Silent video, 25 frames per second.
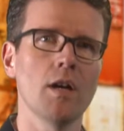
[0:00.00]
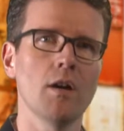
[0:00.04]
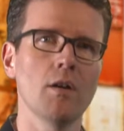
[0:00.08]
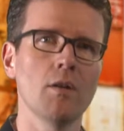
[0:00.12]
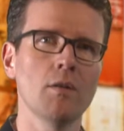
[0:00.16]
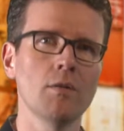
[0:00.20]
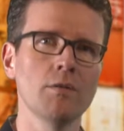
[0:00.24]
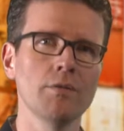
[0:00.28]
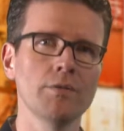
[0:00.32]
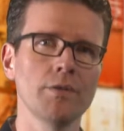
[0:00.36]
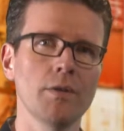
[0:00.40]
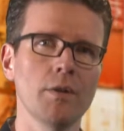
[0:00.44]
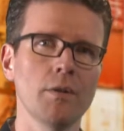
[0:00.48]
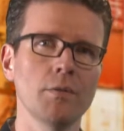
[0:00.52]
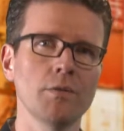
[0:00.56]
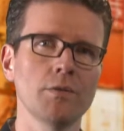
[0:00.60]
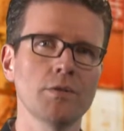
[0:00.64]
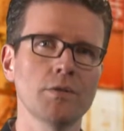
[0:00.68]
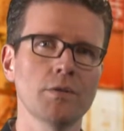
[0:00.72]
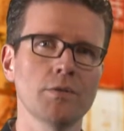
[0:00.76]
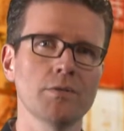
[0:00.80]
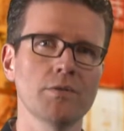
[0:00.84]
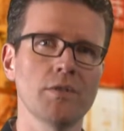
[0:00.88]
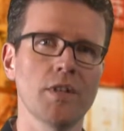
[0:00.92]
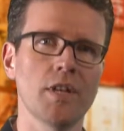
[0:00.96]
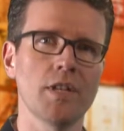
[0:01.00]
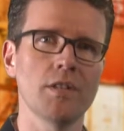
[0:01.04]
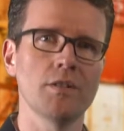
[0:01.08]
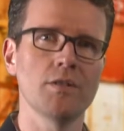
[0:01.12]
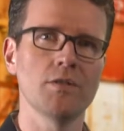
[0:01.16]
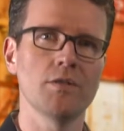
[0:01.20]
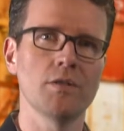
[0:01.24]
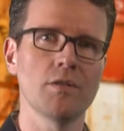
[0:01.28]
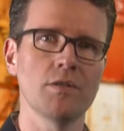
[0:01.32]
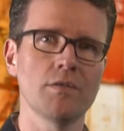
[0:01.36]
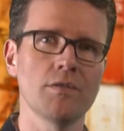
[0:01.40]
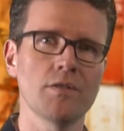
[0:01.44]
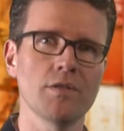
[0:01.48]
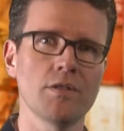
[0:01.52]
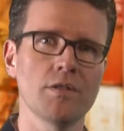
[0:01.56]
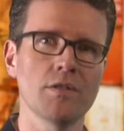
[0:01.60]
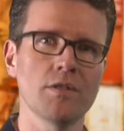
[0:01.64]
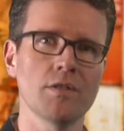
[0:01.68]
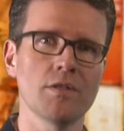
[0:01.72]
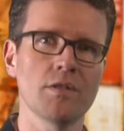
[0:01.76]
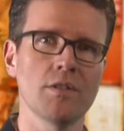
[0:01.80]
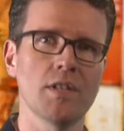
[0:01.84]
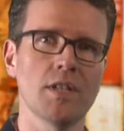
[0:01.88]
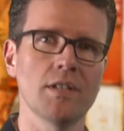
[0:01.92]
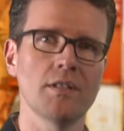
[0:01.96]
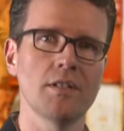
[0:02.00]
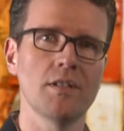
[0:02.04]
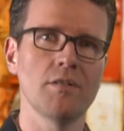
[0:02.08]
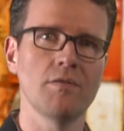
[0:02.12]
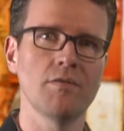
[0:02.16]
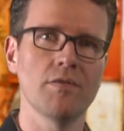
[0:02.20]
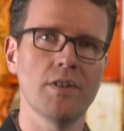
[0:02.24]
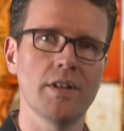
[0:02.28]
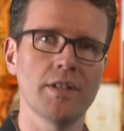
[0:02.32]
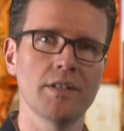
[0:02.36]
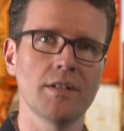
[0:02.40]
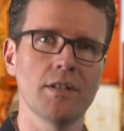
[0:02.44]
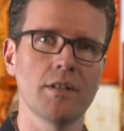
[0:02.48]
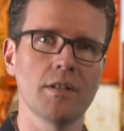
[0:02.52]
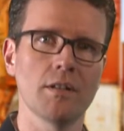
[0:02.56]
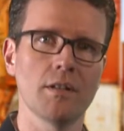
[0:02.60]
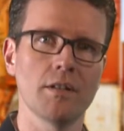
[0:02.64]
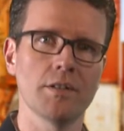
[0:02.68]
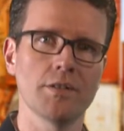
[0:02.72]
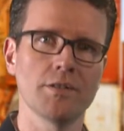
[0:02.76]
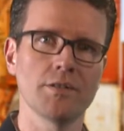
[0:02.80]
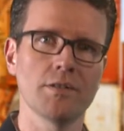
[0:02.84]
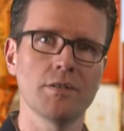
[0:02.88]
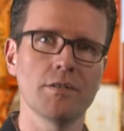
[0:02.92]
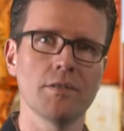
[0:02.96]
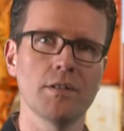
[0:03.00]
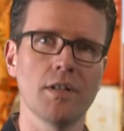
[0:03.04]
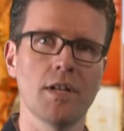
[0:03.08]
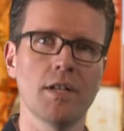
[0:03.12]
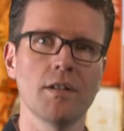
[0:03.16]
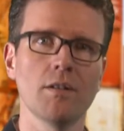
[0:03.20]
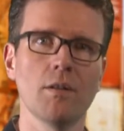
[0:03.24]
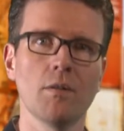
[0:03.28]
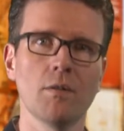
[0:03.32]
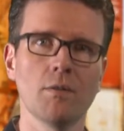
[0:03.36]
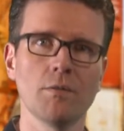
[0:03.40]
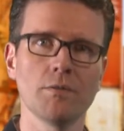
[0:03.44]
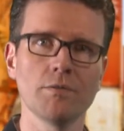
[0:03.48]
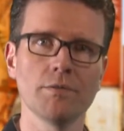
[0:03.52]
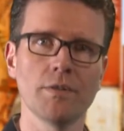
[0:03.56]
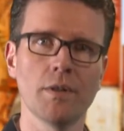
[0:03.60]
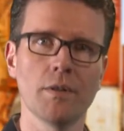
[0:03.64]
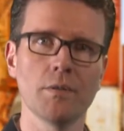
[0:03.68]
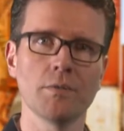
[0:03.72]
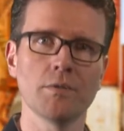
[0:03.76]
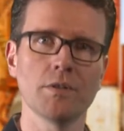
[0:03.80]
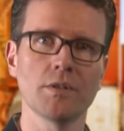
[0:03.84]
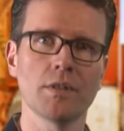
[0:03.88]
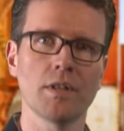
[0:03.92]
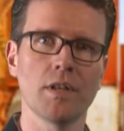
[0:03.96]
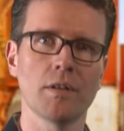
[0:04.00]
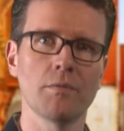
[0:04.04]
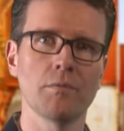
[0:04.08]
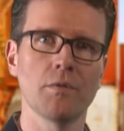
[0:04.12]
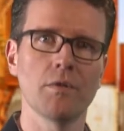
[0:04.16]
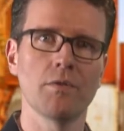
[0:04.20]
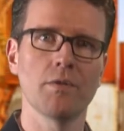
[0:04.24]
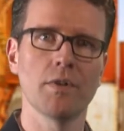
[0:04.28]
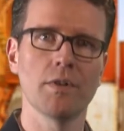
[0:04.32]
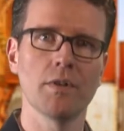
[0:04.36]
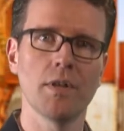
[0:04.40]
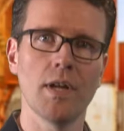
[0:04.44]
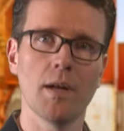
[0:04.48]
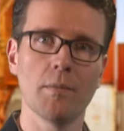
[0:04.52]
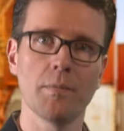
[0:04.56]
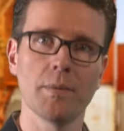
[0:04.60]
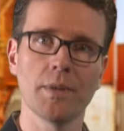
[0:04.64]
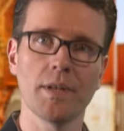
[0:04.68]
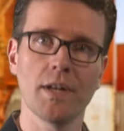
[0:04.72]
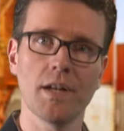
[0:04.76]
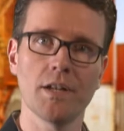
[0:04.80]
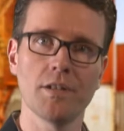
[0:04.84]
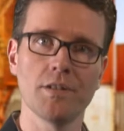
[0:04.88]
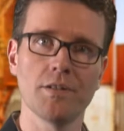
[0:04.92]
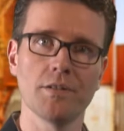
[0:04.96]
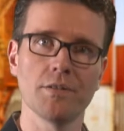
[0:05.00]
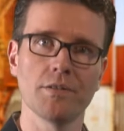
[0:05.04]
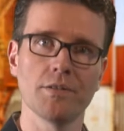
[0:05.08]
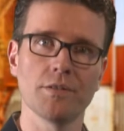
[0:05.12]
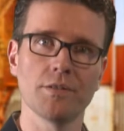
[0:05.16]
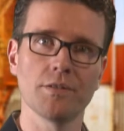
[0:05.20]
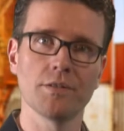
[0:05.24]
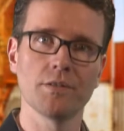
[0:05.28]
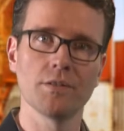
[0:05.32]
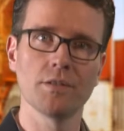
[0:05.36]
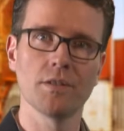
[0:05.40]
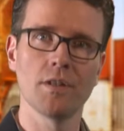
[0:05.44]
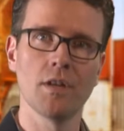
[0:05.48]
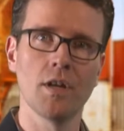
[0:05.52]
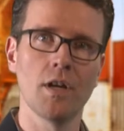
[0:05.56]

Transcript: All nodes contain services that define the cluster, and all nodes can run applications.